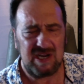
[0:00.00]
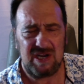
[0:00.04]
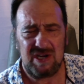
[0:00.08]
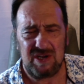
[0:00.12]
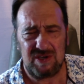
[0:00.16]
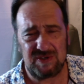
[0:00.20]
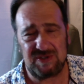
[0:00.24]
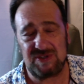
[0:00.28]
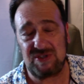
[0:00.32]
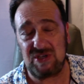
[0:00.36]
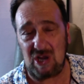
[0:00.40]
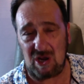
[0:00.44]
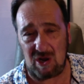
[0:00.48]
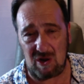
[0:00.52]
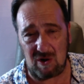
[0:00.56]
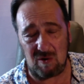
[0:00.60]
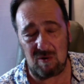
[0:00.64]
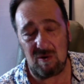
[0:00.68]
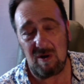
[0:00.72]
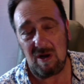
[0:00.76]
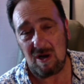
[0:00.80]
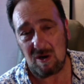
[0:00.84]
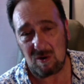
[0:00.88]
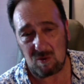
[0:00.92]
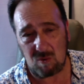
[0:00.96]
so
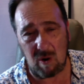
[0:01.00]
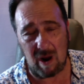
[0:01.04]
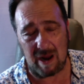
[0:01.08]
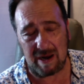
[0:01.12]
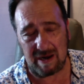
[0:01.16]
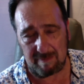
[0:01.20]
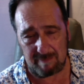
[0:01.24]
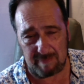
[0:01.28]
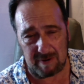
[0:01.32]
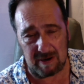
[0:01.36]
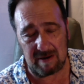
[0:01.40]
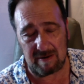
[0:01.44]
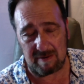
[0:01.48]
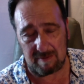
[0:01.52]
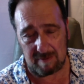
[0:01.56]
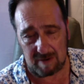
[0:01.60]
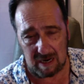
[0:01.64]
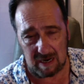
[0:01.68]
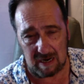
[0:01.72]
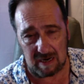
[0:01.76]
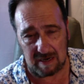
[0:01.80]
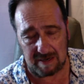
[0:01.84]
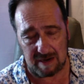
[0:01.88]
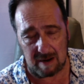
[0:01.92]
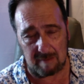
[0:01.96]
quite
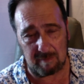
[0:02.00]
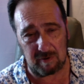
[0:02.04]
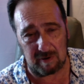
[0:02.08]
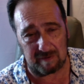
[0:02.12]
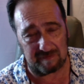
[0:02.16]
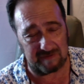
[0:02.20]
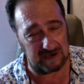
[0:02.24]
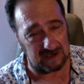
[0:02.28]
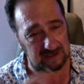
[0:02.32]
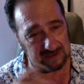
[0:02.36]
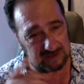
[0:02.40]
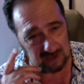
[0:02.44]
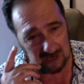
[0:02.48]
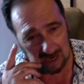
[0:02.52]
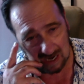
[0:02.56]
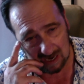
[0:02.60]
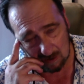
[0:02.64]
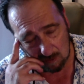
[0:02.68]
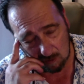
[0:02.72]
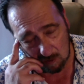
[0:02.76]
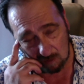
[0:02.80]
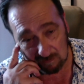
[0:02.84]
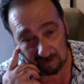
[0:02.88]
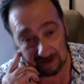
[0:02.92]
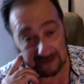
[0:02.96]
a number of years,
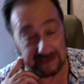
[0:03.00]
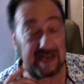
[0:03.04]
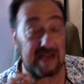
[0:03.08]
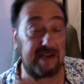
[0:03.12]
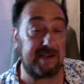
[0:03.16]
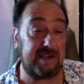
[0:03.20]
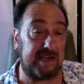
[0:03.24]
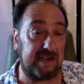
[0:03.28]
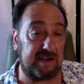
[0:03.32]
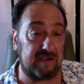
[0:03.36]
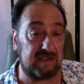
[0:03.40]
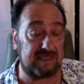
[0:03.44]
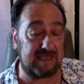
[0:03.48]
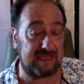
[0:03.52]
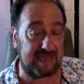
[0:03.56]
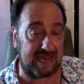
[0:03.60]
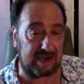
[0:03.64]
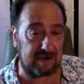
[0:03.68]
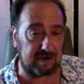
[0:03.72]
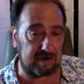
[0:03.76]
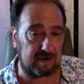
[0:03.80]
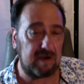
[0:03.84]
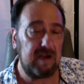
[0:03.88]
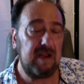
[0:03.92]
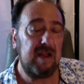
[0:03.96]
over 10 years
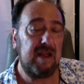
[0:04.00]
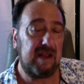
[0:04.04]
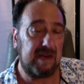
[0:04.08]
later,